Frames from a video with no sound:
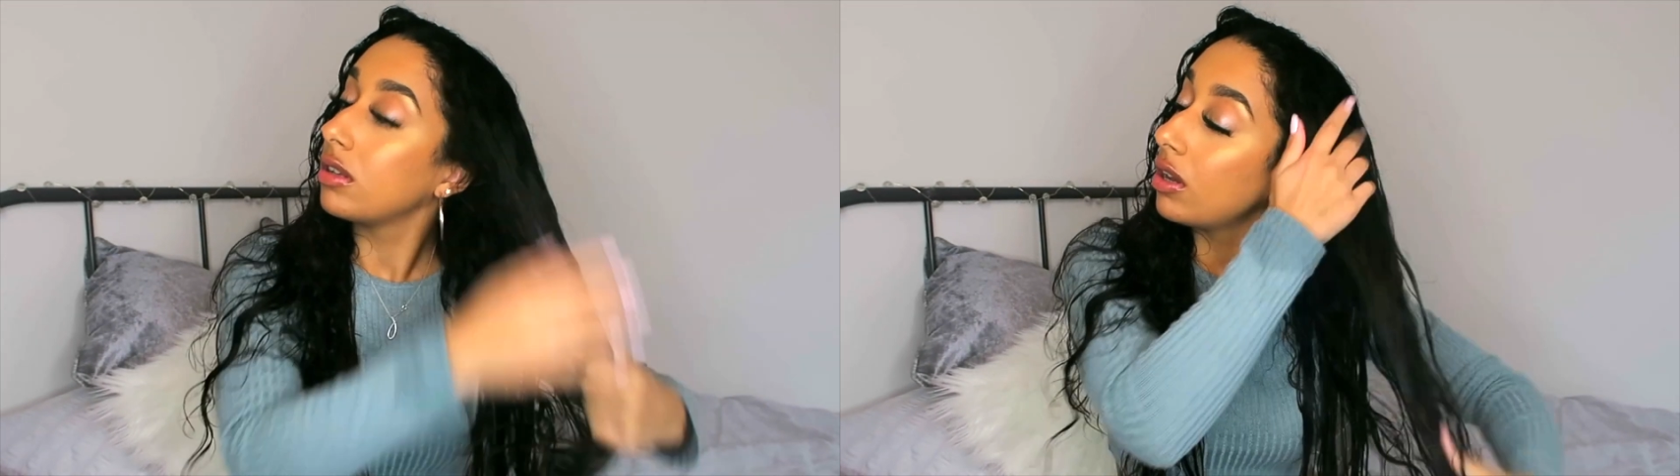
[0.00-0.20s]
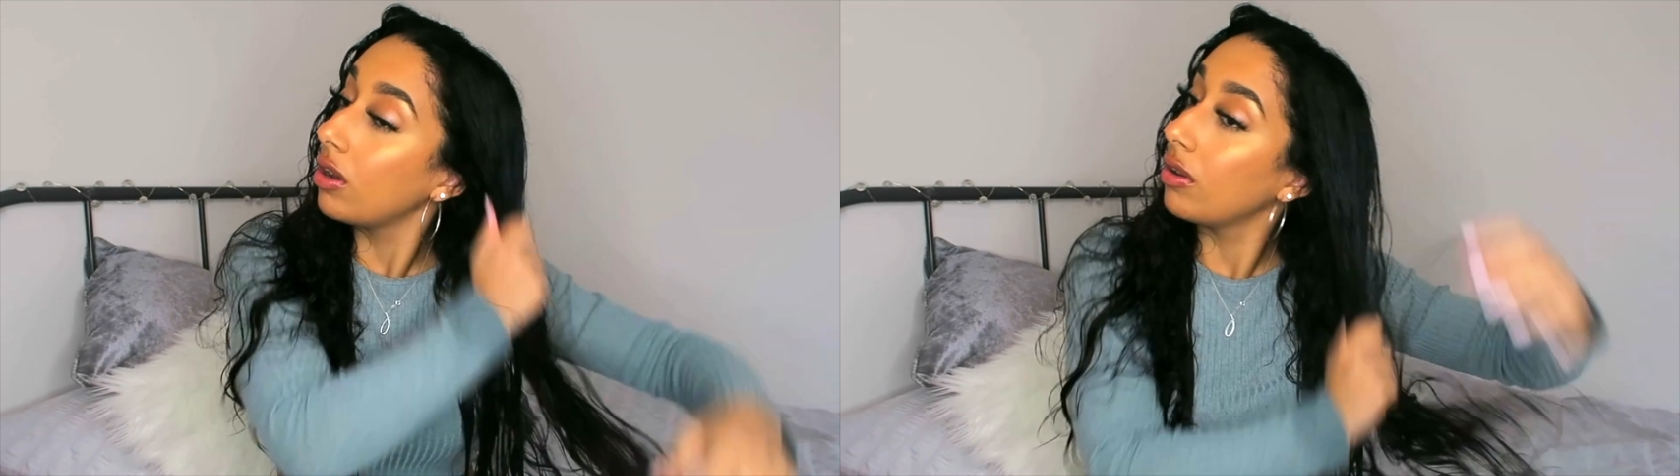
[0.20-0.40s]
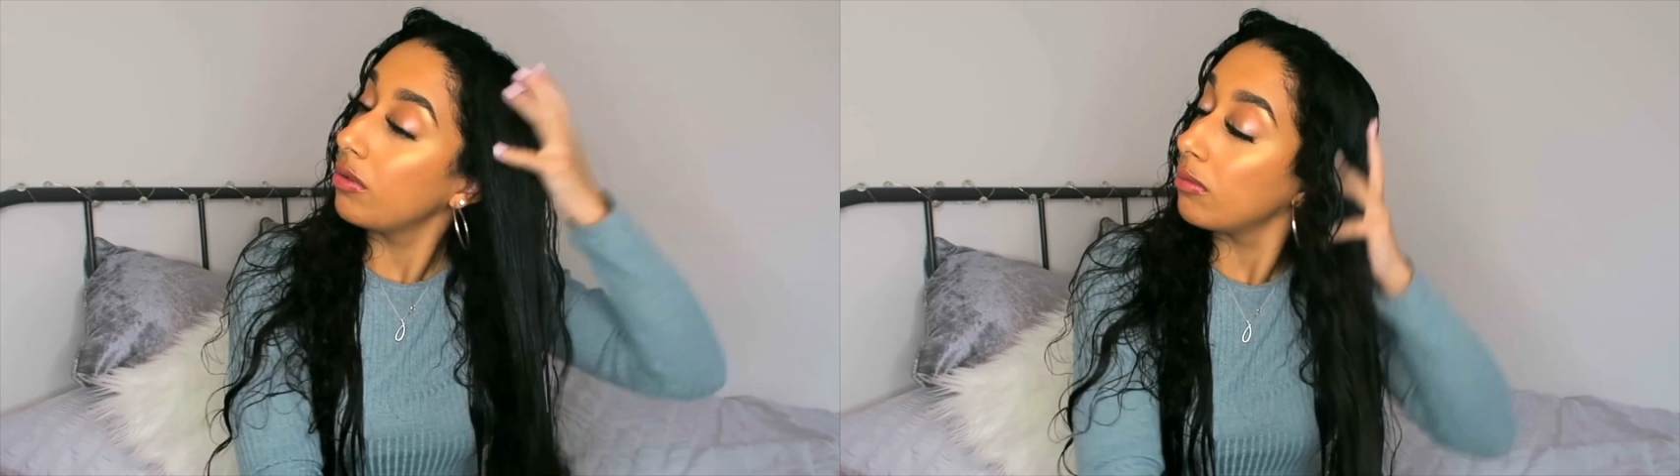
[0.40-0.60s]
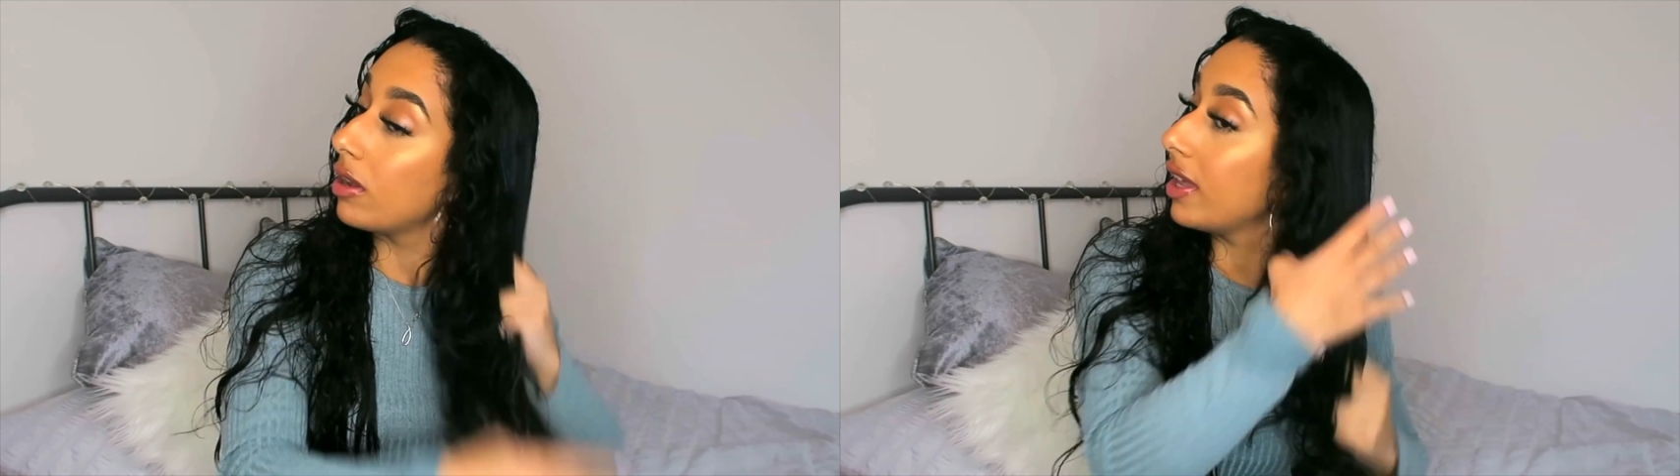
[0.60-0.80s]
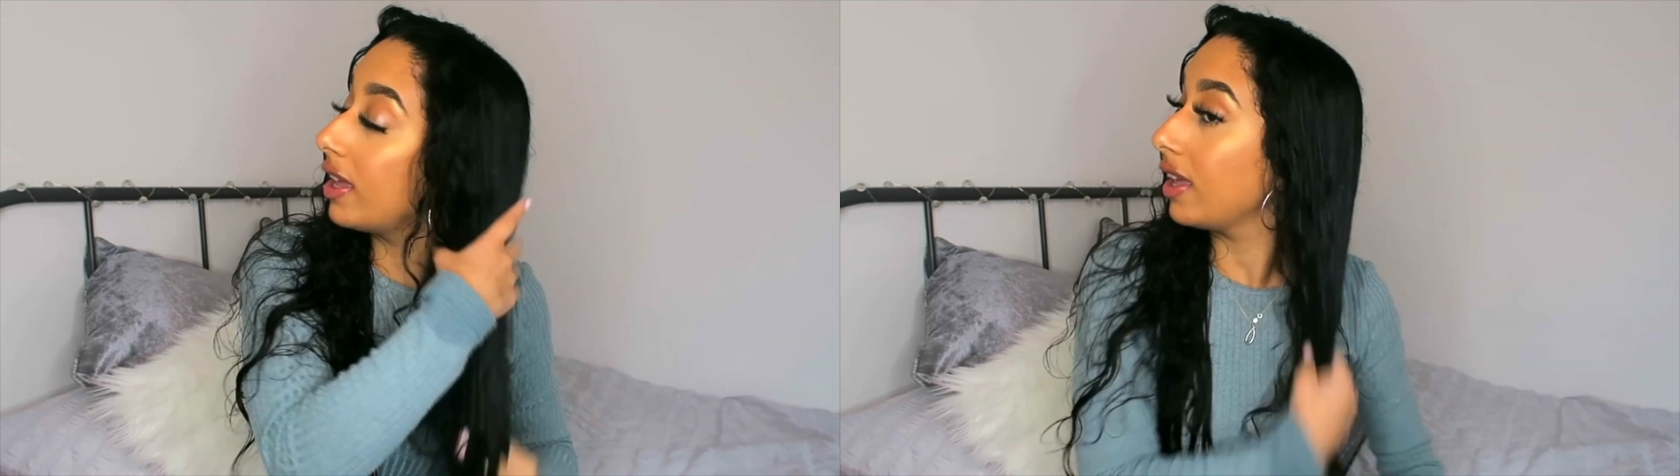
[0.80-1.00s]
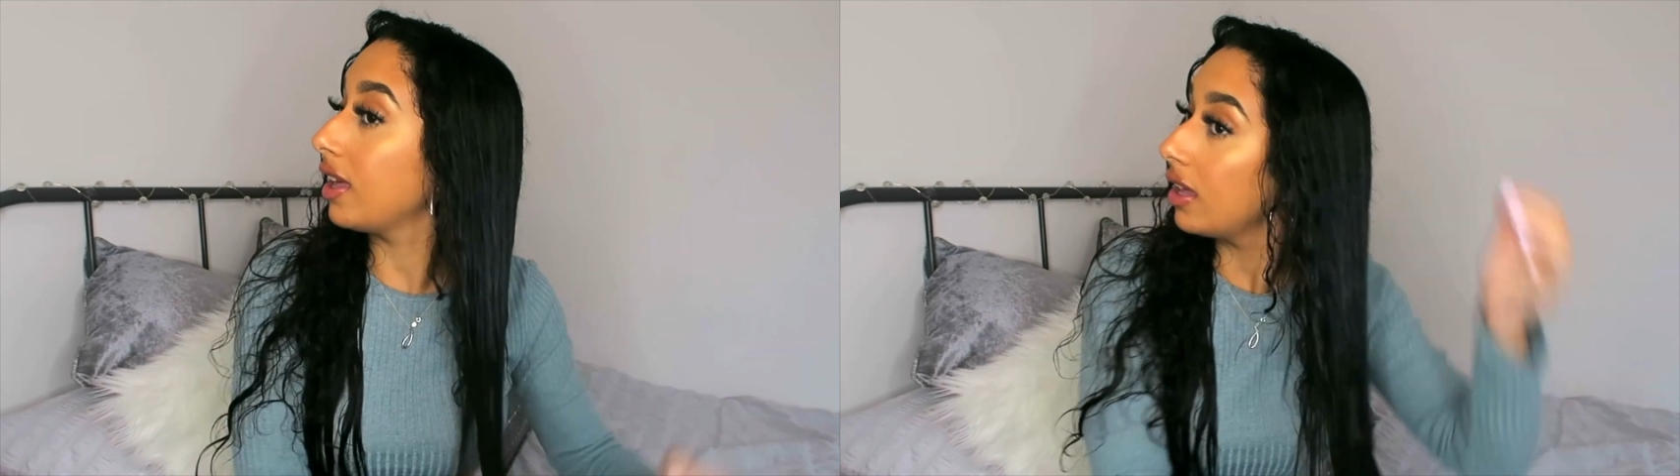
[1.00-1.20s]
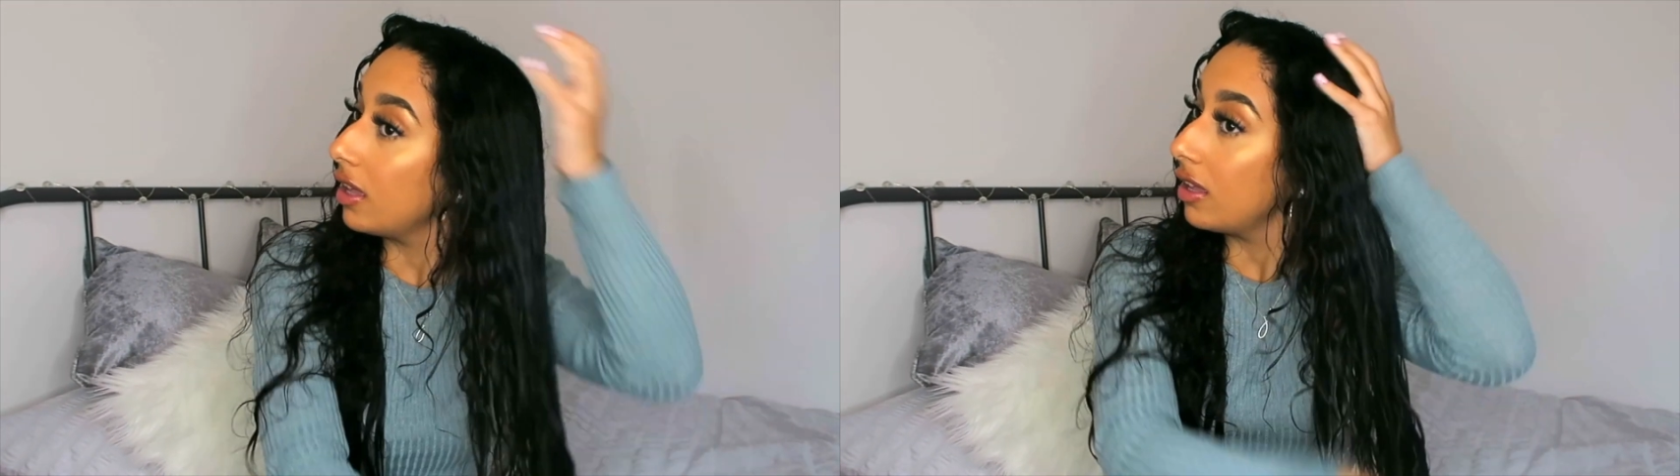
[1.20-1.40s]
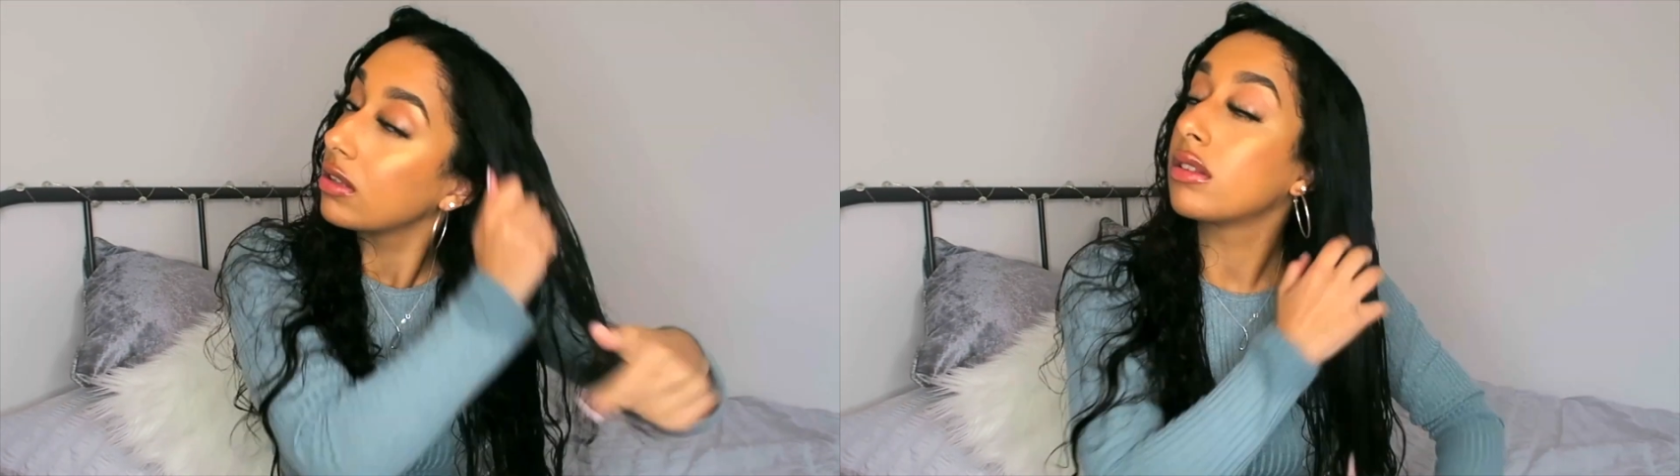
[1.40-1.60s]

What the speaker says: coat my hair.